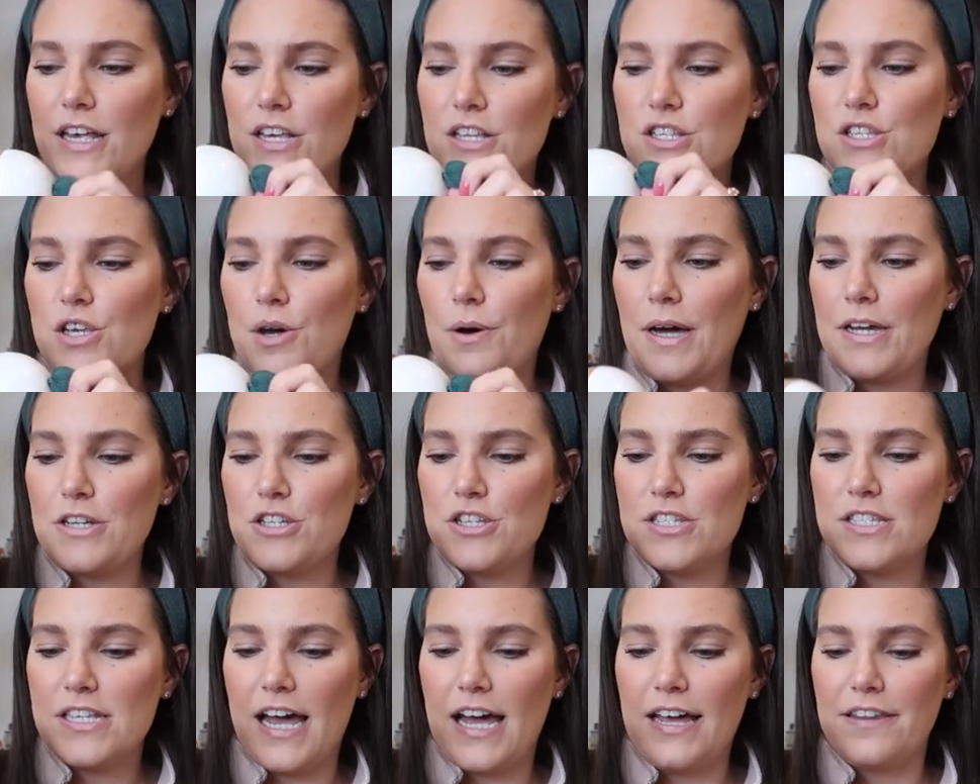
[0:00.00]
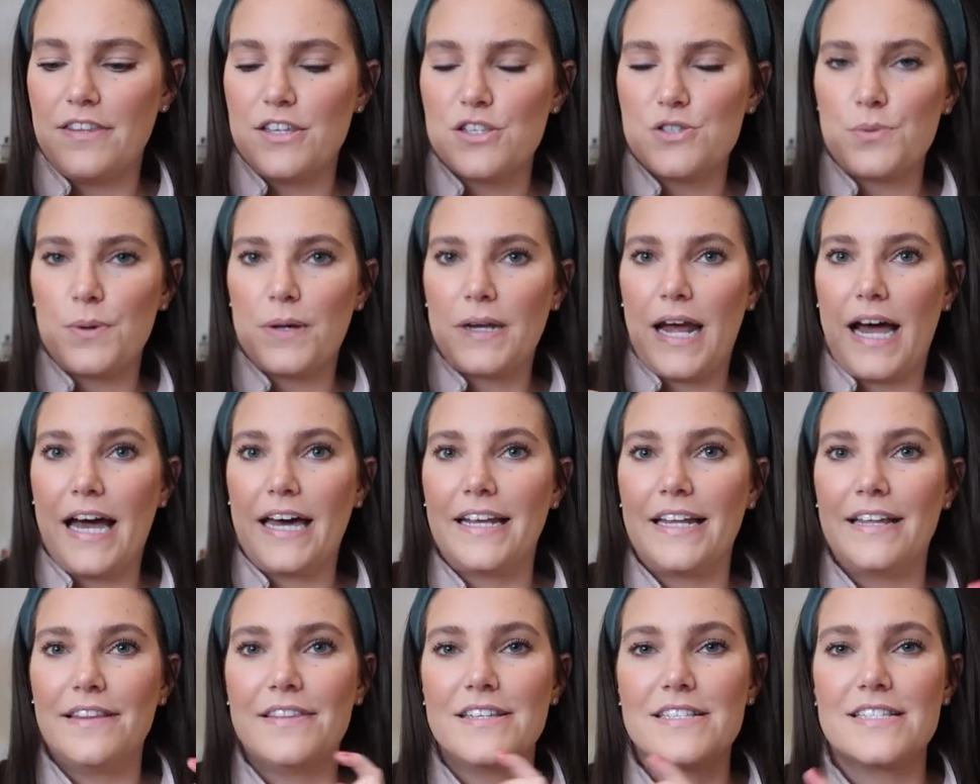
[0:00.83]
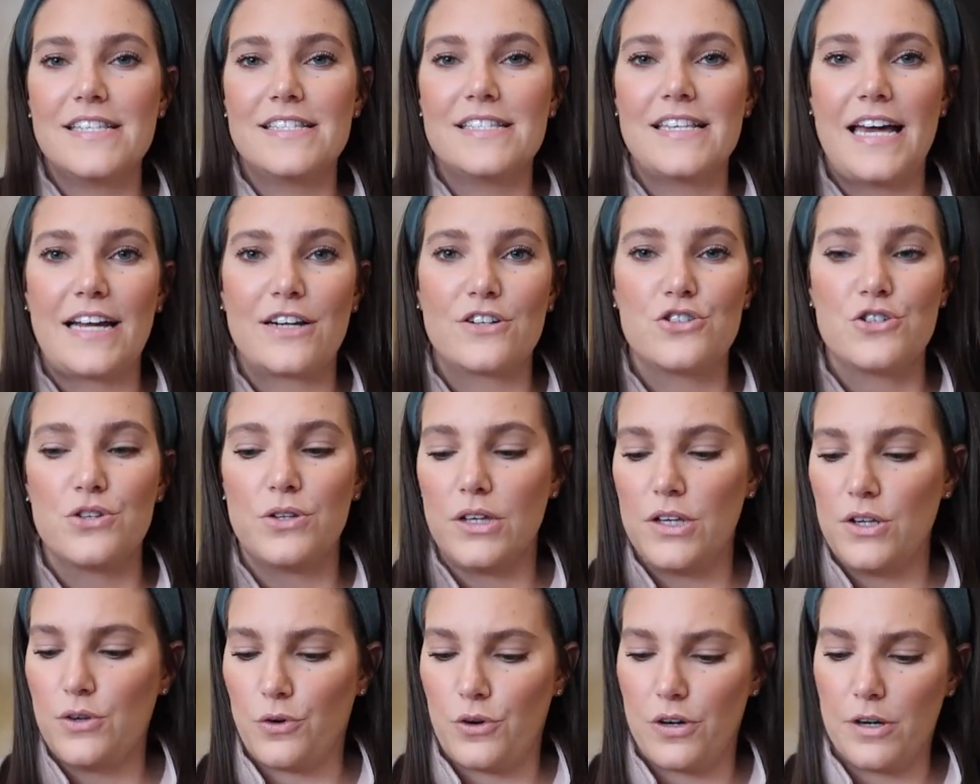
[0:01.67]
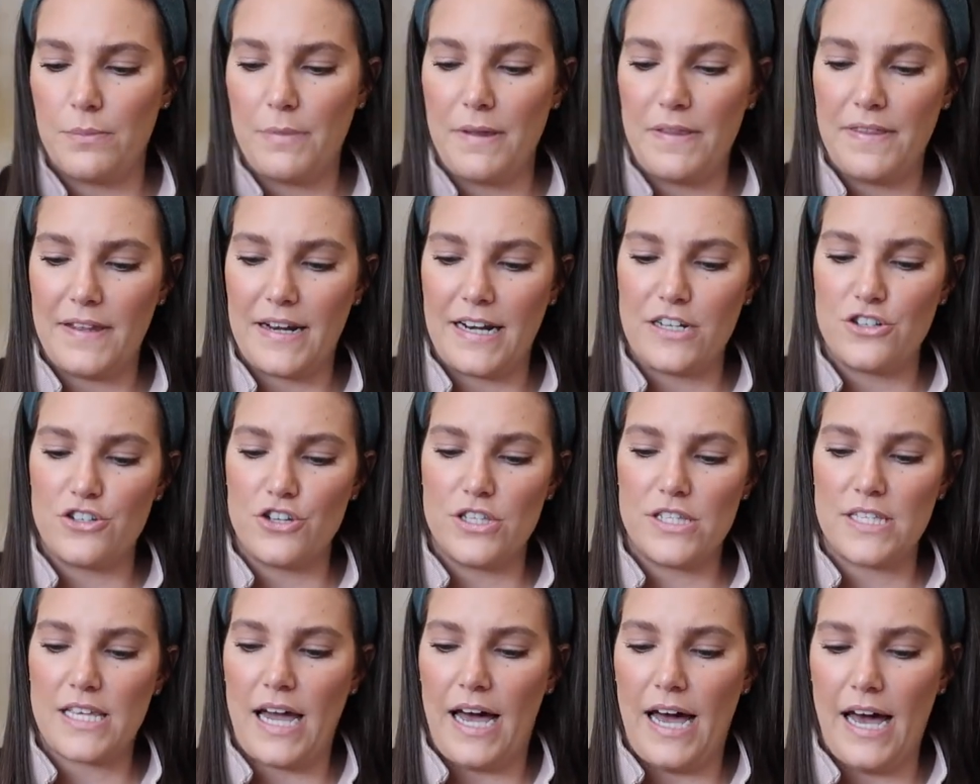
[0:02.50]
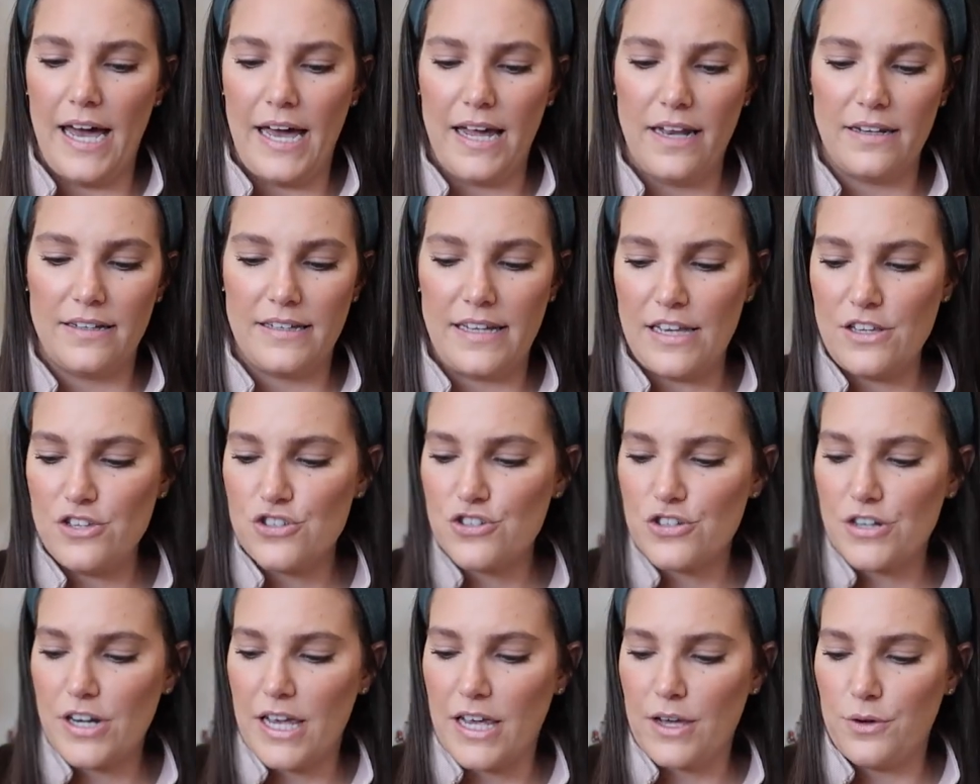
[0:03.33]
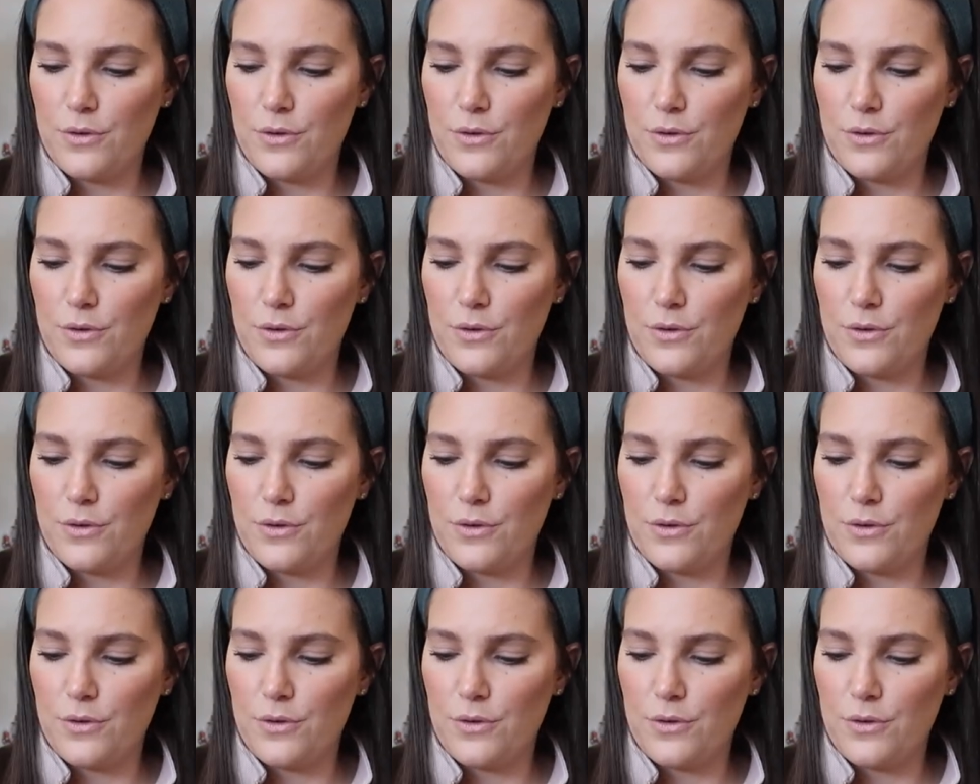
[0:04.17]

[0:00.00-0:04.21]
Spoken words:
So I just tied this one on it. This is actually an ornament that I just got yesterday.